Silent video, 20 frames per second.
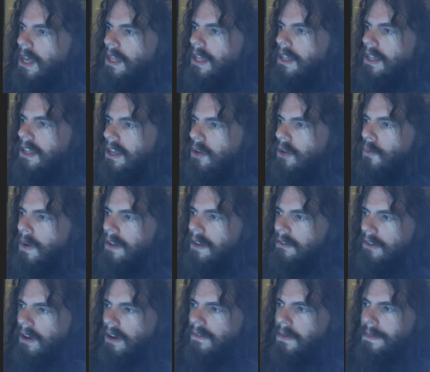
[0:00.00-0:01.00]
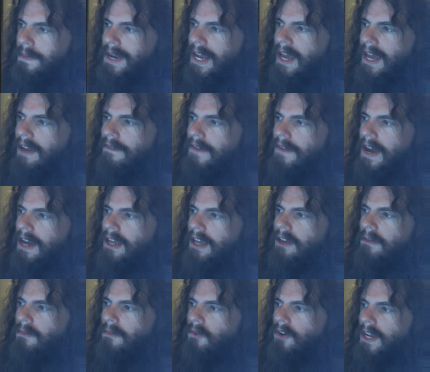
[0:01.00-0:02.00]
that the US government had a
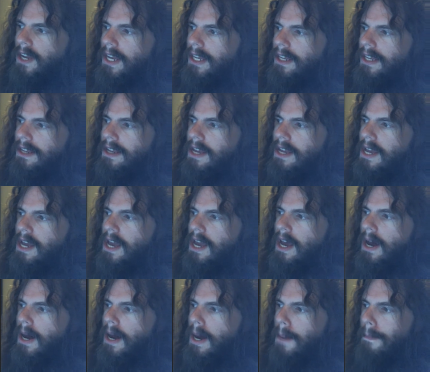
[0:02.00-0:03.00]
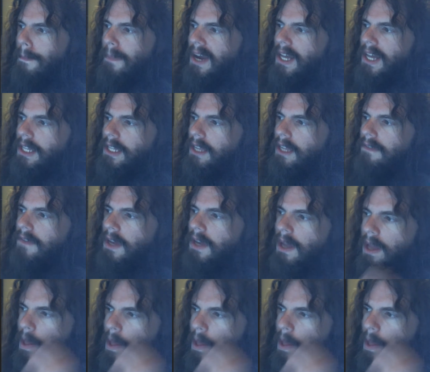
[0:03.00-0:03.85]
vacuum created uh, by leaving,